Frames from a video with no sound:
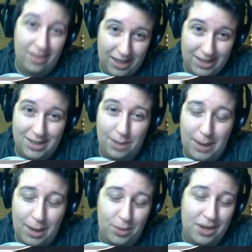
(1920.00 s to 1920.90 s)
things come
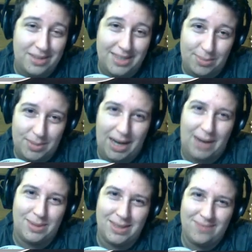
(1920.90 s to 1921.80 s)
out weird
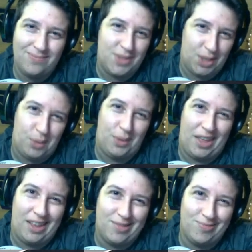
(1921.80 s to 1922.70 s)
sometimes. Deal with it.
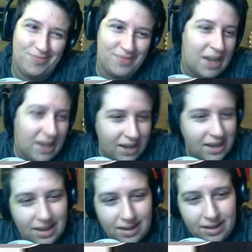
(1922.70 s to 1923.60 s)

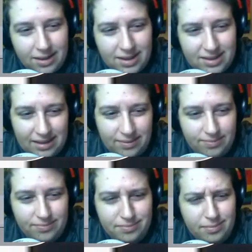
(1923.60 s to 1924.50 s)
Lizzie,
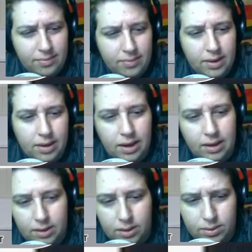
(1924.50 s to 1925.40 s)

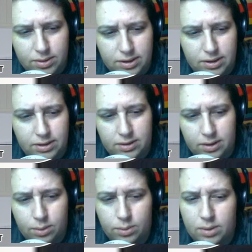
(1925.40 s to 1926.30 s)
you're
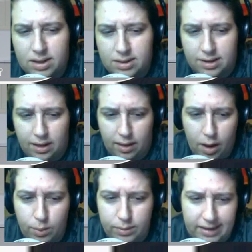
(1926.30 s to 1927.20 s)
so
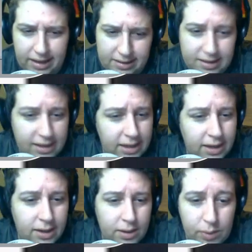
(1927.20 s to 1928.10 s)
slow, Dainty.
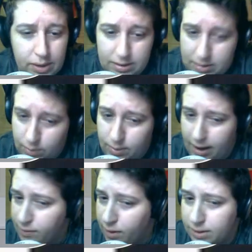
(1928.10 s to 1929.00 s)
We don't
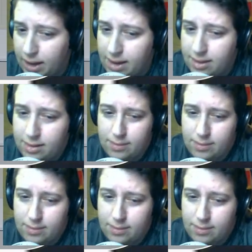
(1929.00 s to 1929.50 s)
have all night.